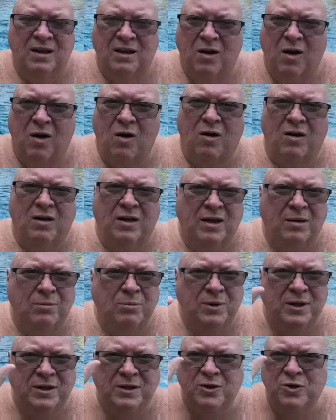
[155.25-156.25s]
I
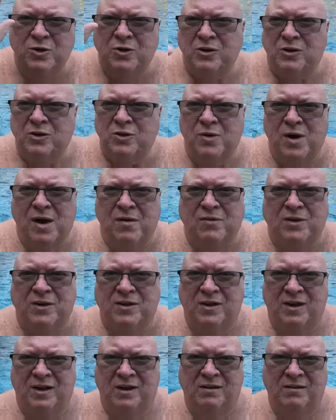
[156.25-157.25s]
mean, you can do
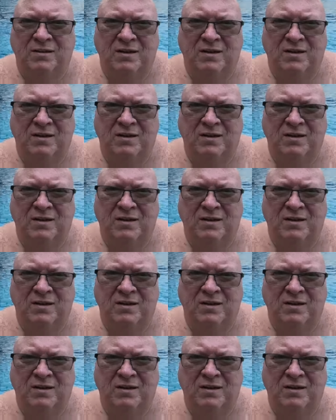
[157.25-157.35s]
everything.